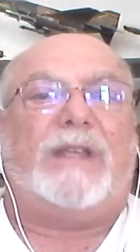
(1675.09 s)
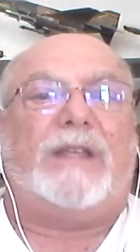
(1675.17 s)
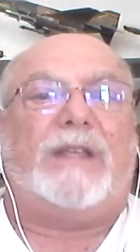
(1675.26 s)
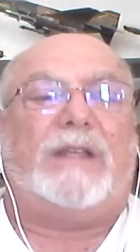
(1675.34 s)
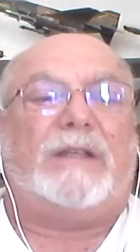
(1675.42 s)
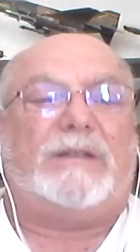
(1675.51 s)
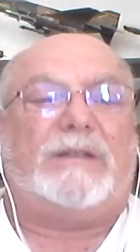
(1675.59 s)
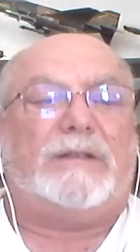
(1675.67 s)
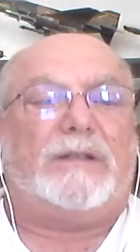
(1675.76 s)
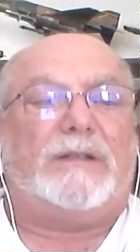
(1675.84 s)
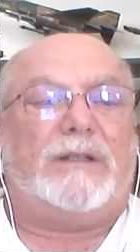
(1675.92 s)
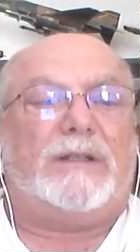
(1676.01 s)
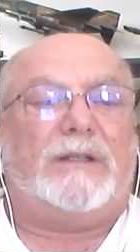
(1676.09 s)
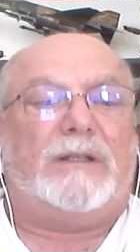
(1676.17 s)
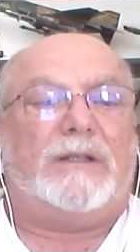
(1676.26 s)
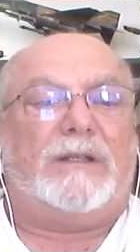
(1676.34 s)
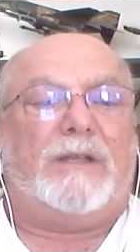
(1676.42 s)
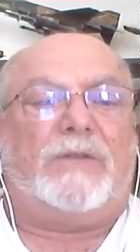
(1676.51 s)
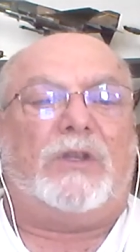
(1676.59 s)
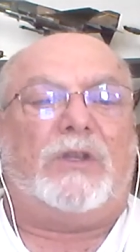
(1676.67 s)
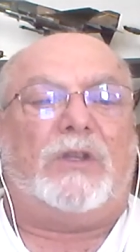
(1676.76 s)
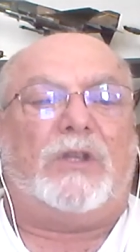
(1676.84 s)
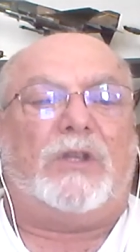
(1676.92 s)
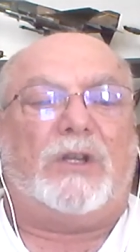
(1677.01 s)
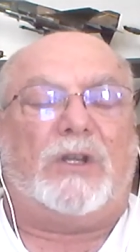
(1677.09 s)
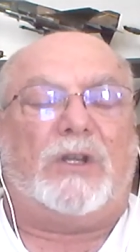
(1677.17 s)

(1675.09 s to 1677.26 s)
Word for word: that if you can